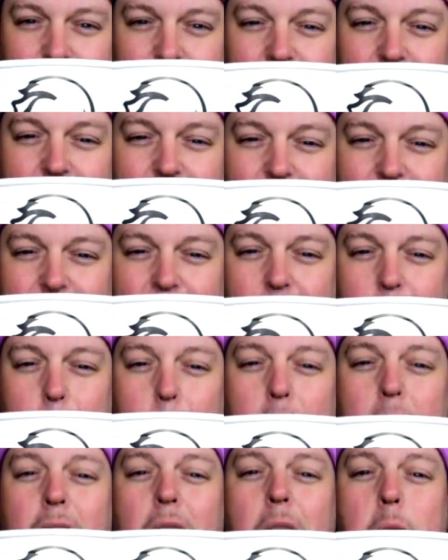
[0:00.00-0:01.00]
Yes,
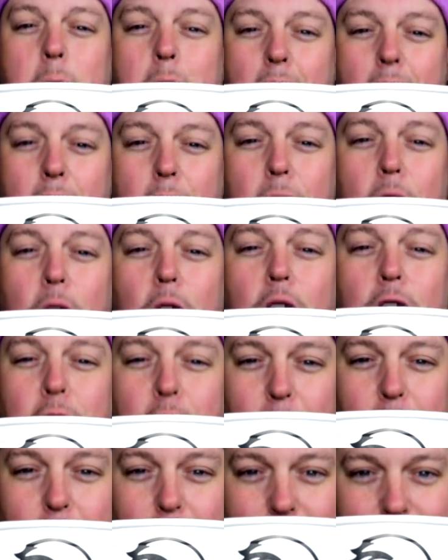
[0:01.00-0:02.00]
Pink Panther
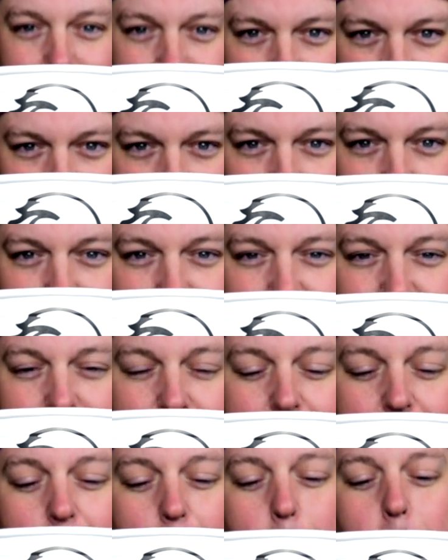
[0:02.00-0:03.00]
2 here,
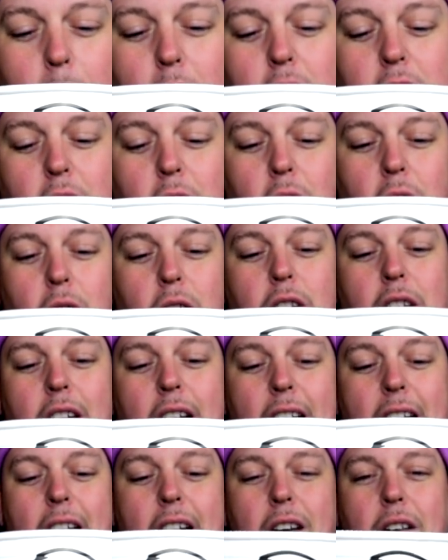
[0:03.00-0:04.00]
sneaking up on you to
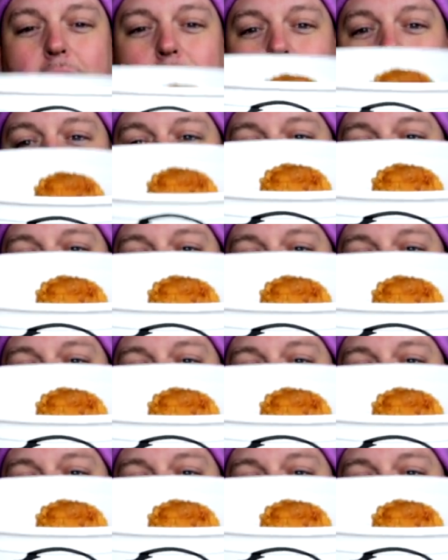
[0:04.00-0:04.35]
have